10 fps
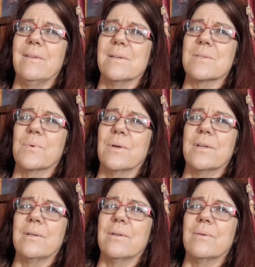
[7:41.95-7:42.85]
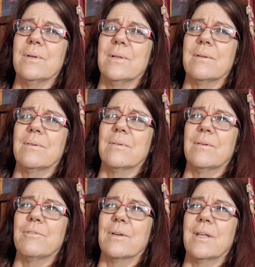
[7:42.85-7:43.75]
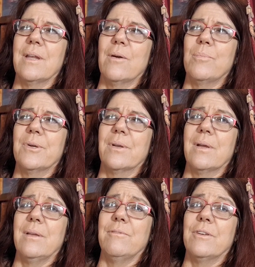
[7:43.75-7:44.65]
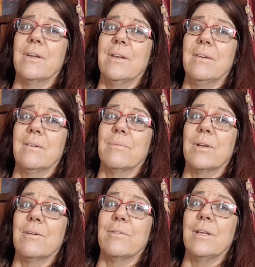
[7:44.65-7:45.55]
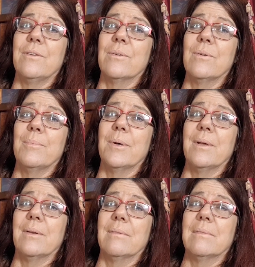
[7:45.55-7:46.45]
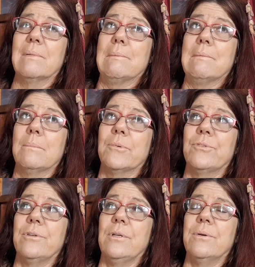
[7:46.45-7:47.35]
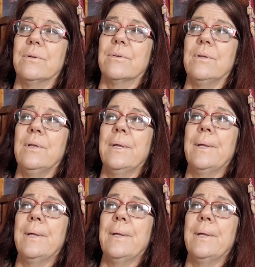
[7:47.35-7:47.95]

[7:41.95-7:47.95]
That's why I don't do it. If I can help it, I have done it when I've had to, but prefer not to.